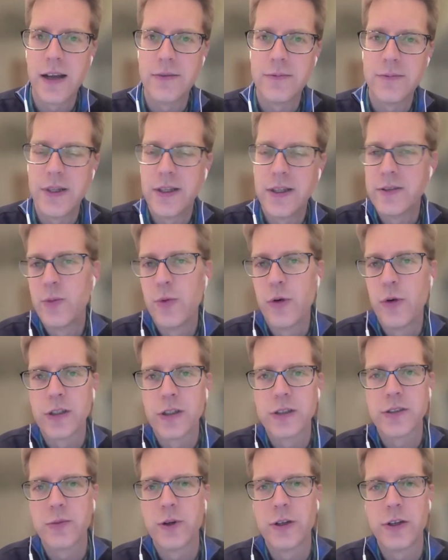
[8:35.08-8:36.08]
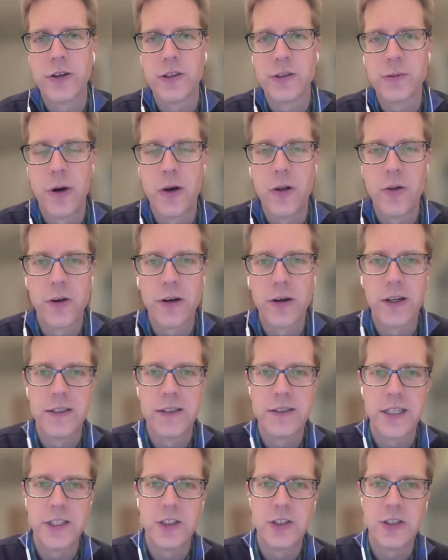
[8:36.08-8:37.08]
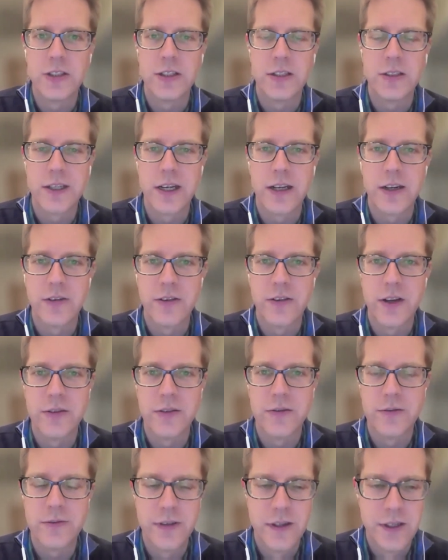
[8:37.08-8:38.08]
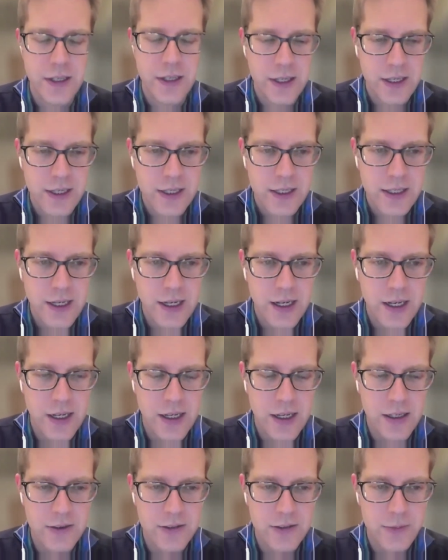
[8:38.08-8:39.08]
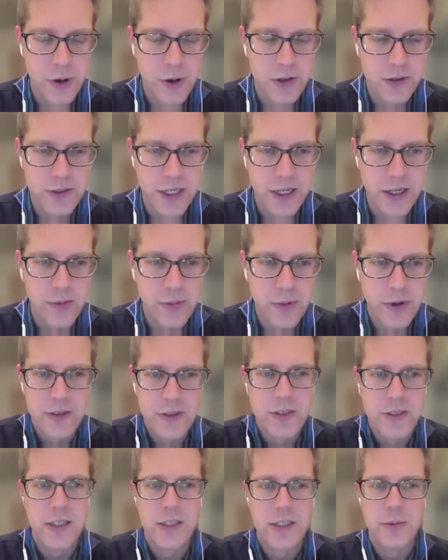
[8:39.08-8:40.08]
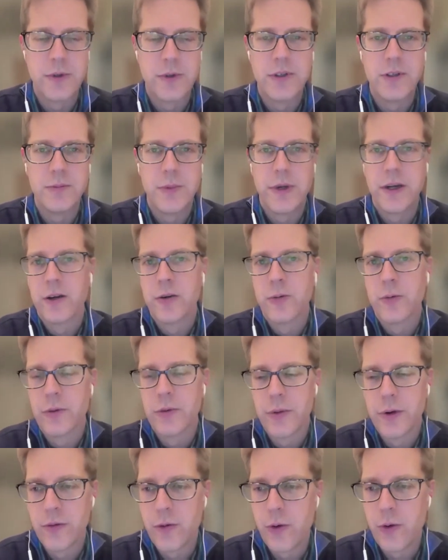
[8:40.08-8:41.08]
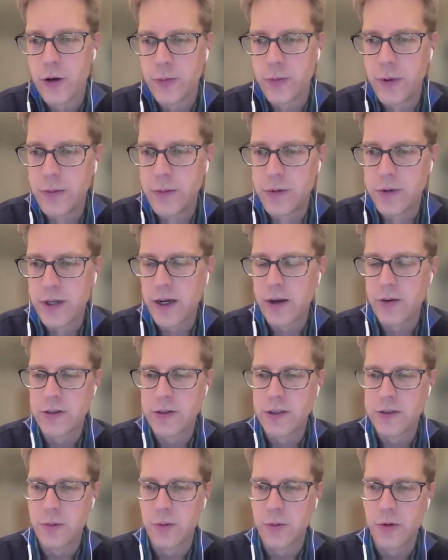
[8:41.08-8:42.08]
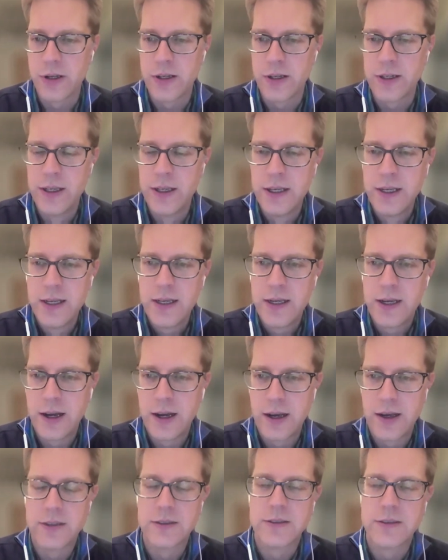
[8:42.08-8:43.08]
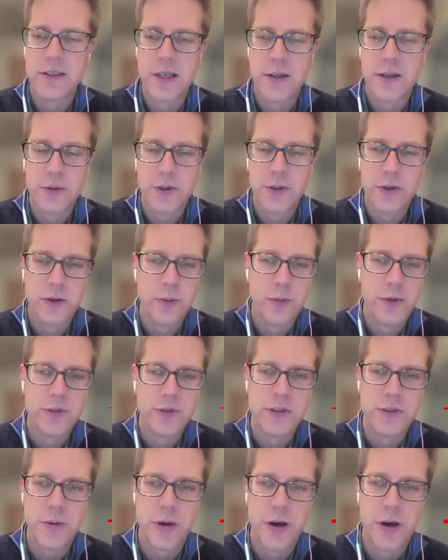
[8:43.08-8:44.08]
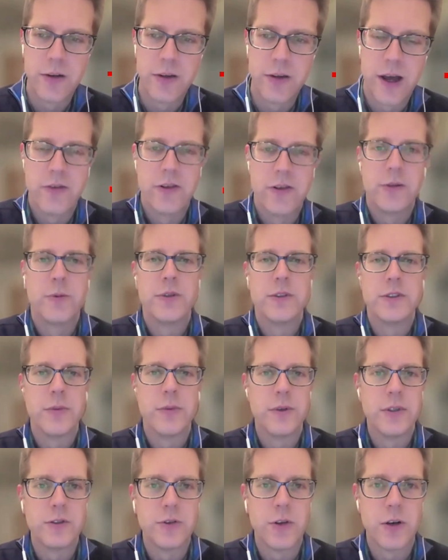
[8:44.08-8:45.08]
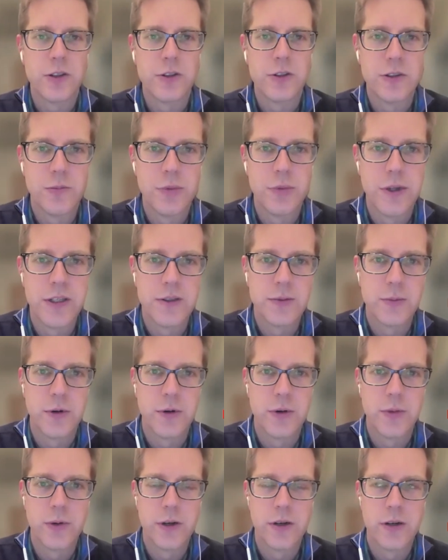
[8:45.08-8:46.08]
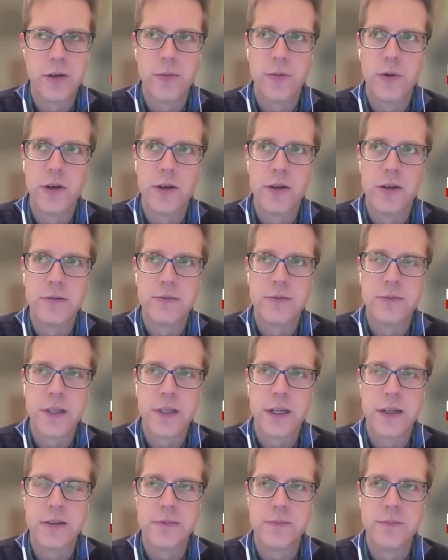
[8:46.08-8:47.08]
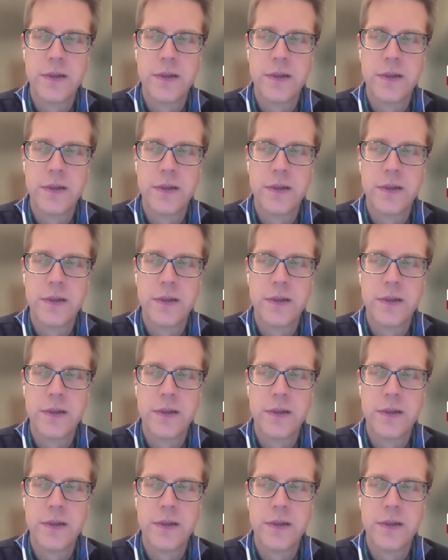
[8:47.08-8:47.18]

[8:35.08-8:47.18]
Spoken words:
it works when you're a small organization and kind of a small scale. But as you get to be bigger, we're about 40 people now at this point. And as I said, with the new business model, having to put some of the structures in place where we're kind of